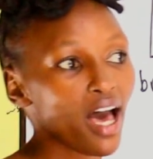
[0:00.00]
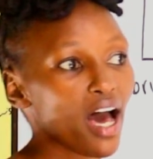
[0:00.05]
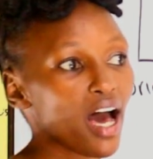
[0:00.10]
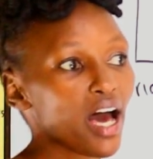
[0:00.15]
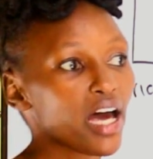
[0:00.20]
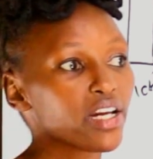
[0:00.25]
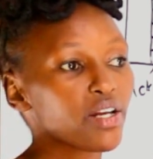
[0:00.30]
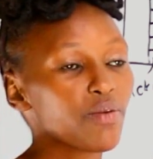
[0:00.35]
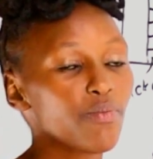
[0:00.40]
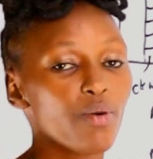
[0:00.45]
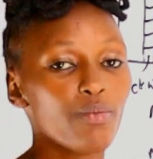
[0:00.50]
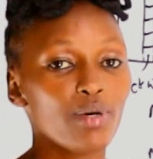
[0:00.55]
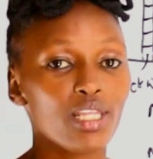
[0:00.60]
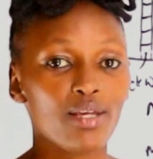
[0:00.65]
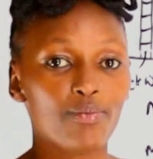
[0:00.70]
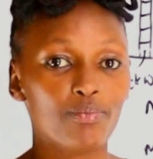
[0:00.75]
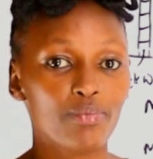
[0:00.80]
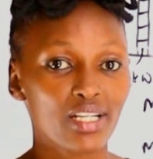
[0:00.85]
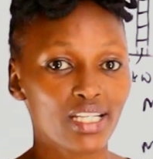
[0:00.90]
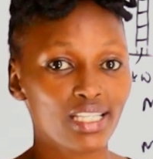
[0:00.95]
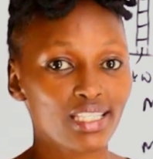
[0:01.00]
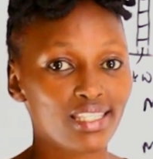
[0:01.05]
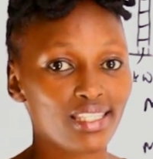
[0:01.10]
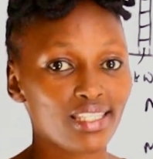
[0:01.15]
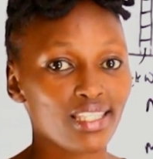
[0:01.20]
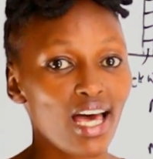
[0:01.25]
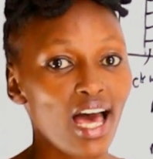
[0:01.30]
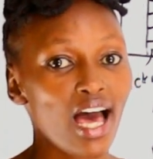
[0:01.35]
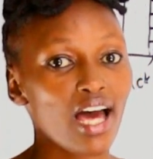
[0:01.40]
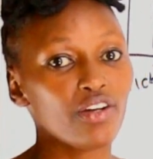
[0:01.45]
Remember, the bricks
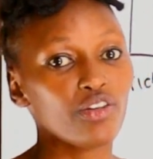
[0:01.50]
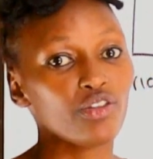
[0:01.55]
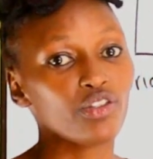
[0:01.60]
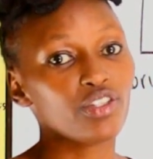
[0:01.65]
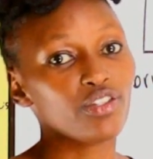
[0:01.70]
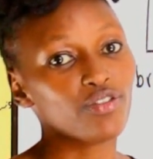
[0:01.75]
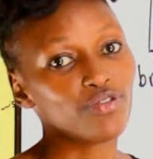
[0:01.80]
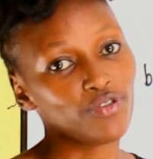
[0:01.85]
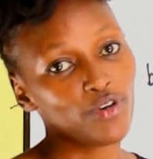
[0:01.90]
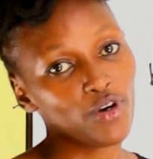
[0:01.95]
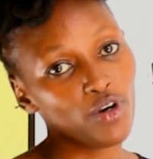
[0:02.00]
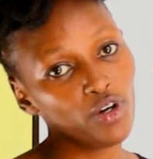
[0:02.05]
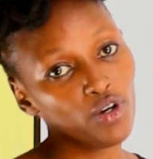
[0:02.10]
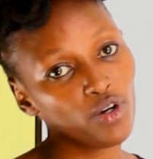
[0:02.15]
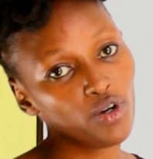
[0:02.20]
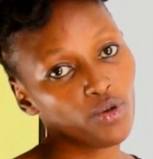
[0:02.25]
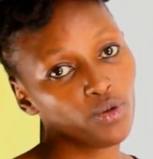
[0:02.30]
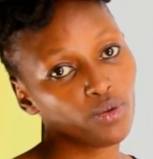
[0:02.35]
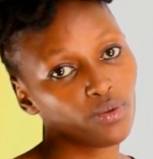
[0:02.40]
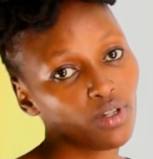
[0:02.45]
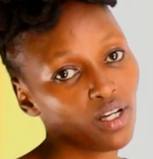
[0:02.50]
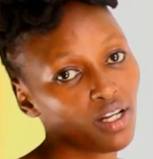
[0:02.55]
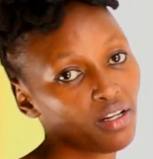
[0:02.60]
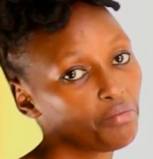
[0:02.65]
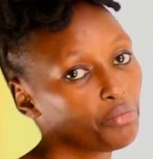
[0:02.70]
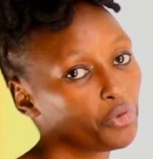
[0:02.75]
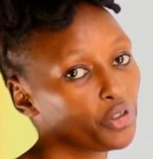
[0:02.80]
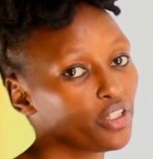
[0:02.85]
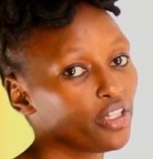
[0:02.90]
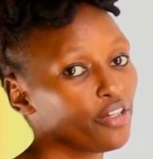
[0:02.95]
are used for
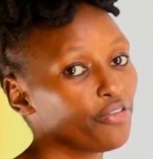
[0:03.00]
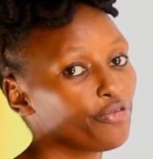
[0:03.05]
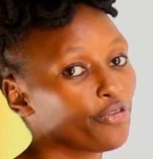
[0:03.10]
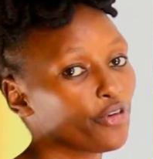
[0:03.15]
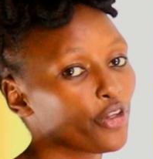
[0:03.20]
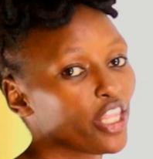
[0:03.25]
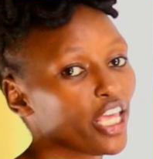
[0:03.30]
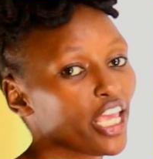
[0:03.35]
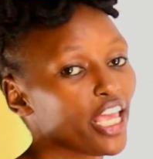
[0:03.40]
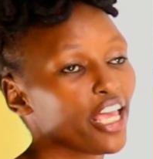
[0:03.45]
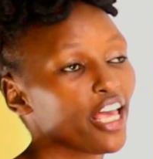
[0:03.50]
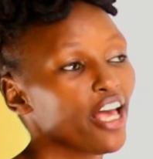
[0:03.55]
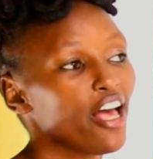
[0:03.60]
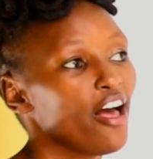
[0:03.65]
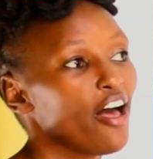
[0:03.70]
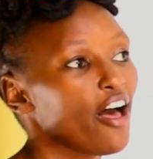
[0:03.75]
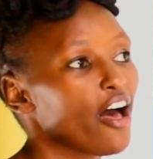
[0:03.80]
mostly for the